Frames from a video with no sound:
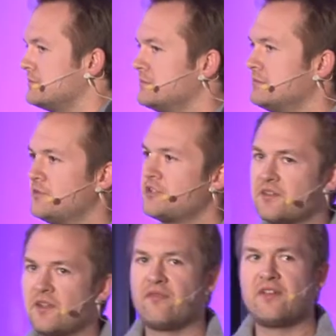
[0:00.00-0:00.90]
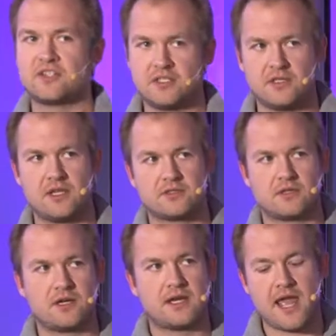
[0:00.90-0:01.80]
it was just efficient. They
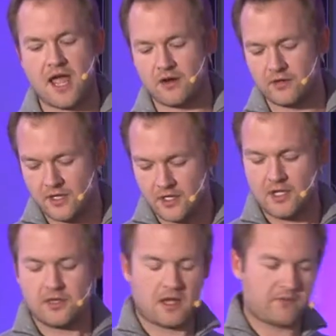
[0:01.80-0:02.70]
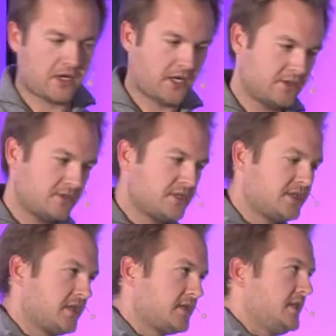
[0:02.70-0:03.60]
saw it. Now they have
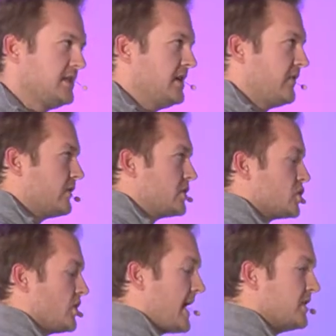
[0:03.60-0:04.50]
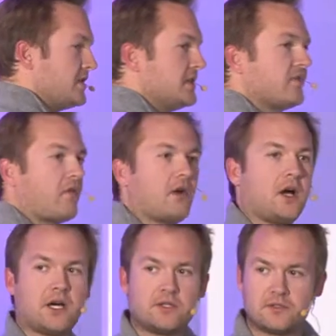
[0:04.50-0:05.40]
160 different strategies for
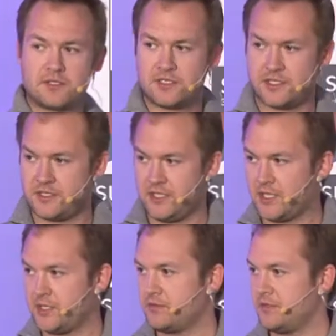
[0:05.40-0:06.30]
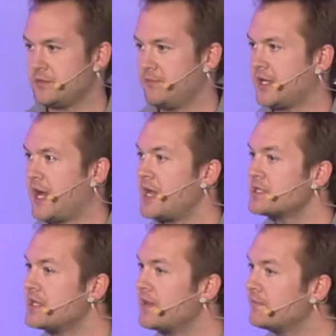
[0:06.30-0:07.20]
160 countries
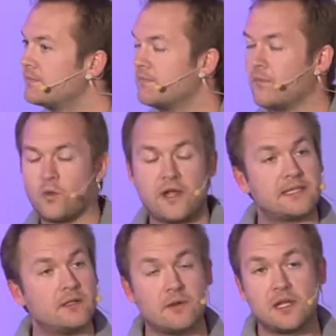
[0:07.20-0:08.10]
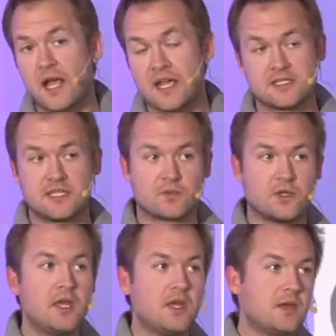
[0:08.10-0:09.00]
because they quickly realized, as
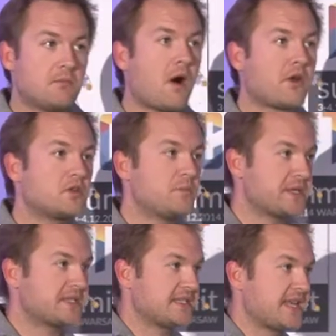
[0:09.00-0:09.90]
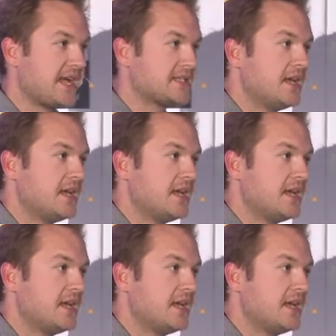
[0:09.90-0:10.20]
modern business has,